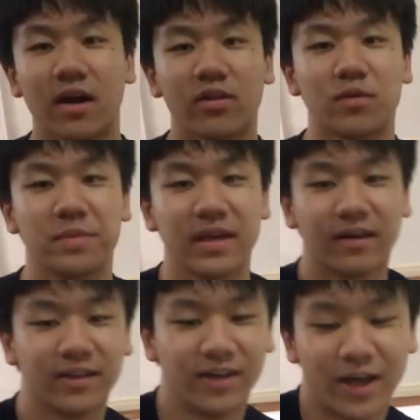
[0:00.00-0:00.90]
other
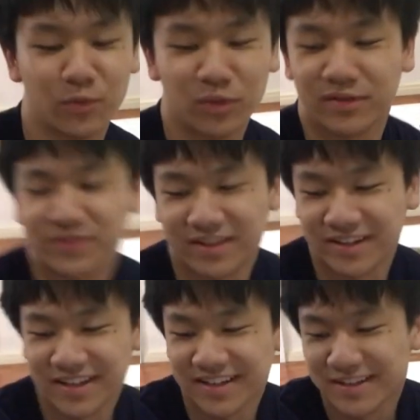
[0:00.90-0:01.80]
PLL, I would have
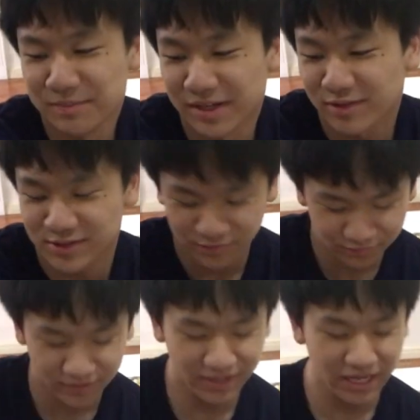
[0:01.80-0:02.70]
done it. But it was the
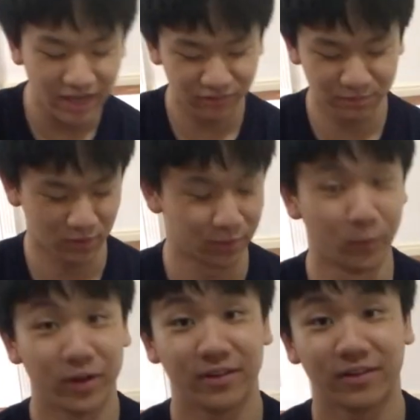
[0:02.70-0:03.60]
f***ing
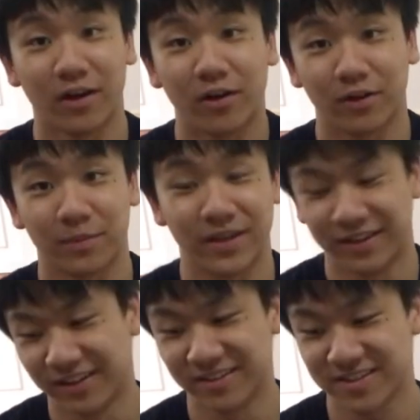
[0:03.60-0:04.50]
F-perm, one of the longer
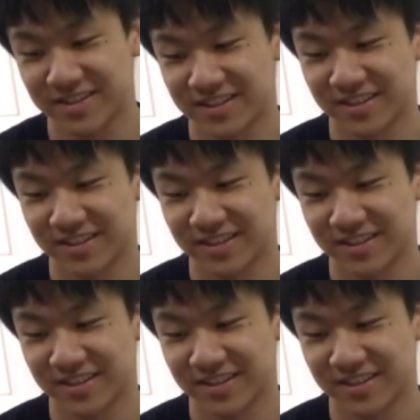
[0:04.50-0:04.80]
PLLs.